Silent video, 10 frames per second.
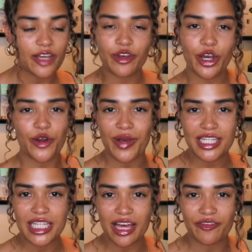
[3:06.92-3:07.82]
living her
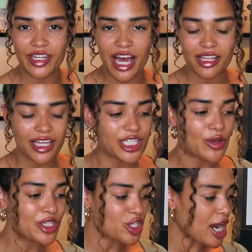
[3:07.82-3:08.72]
best life in LA,
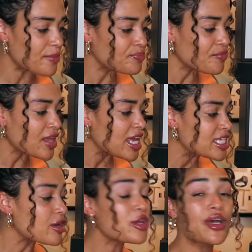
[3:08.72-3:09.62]
so it's great.
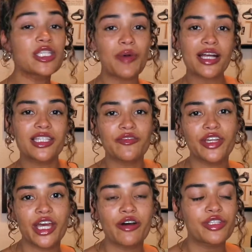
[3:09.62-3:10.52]
So anyways, back to the
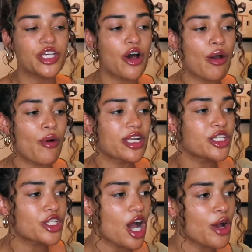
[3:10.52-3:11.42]
video. So I wanted
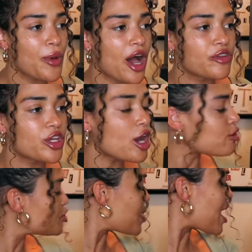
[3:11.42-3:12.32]
to talk about the Coach